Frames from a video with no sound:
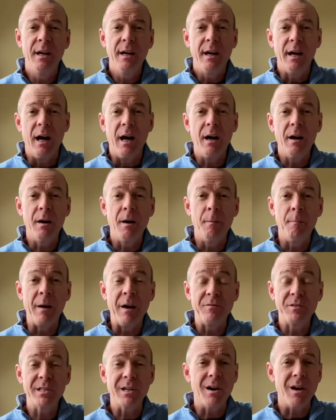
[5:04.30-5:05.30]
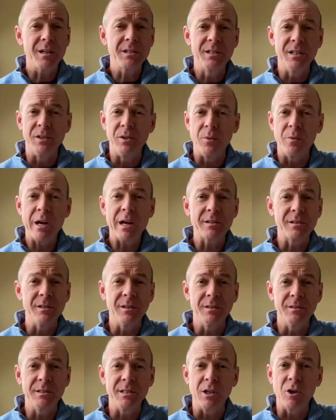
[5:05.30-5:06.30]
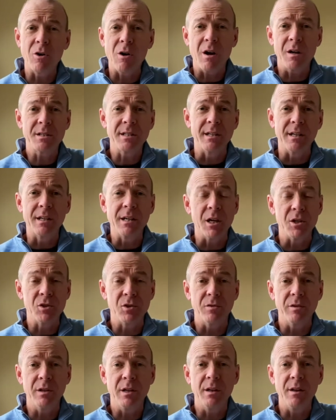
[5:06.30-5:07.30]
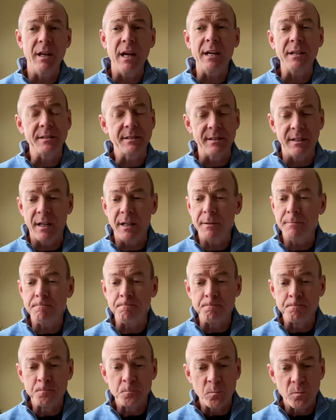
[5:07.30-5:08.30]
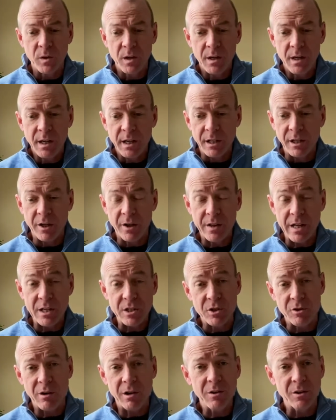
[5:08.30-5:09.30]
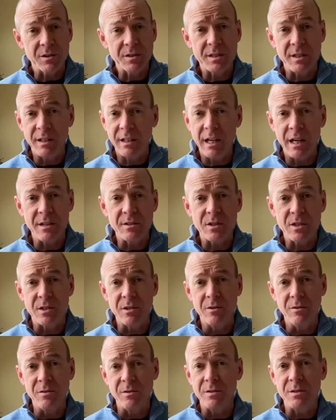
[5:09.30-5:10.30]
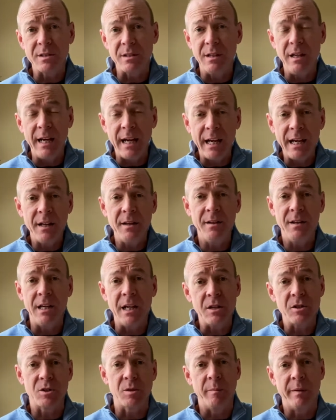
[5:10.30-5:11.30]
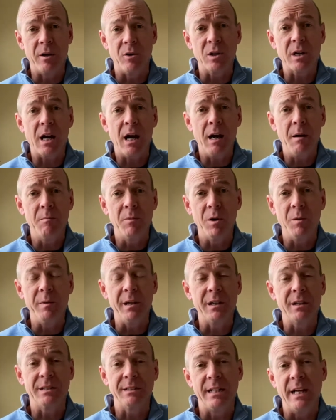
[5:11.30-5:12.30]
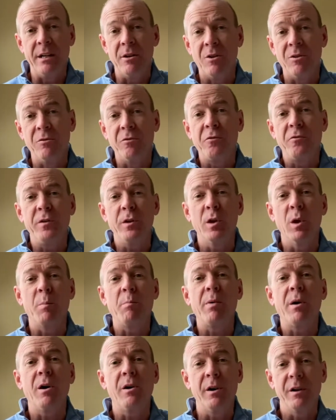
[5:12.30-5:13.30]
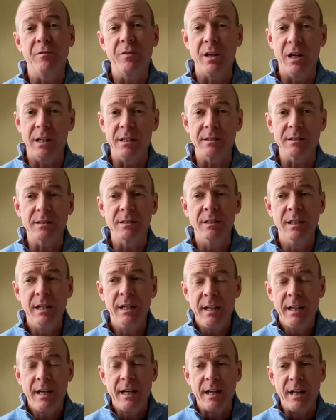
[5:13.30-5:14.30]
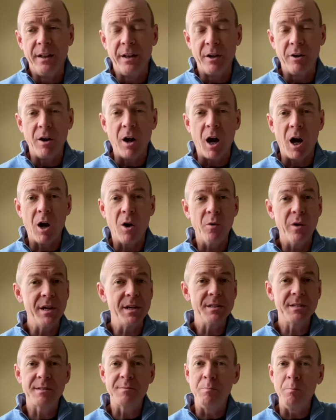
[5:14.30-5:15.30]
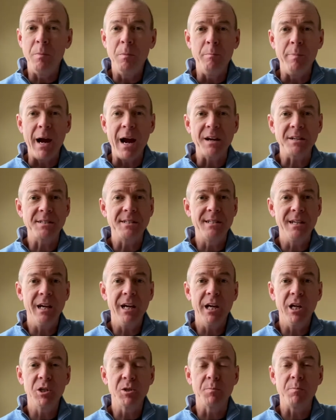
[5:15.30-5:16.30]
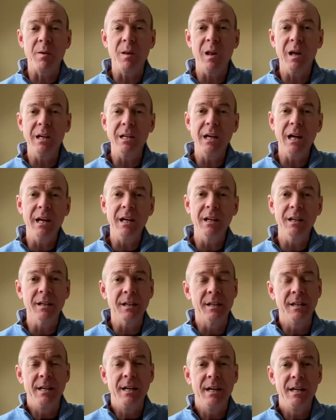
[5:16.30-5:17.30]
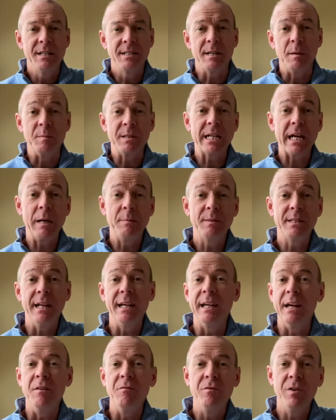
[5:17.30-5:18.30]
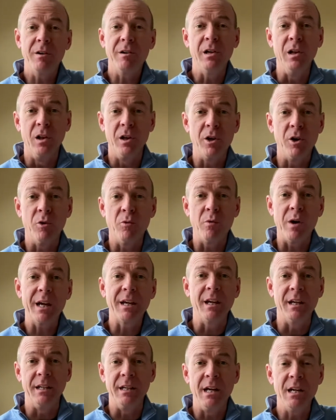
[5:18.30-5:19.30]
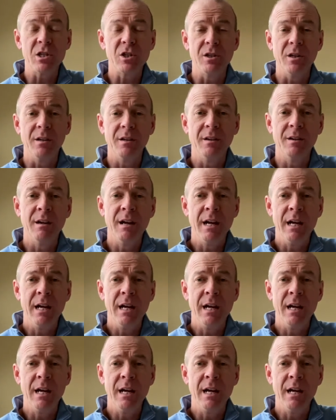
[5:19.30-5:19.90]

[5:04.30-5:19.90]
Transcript: I've talked to directors across the country that, they struggle to get students in the instrumental combo because they don't feel a part of things. They're always backstage playing. Sometimes they get very little recognition.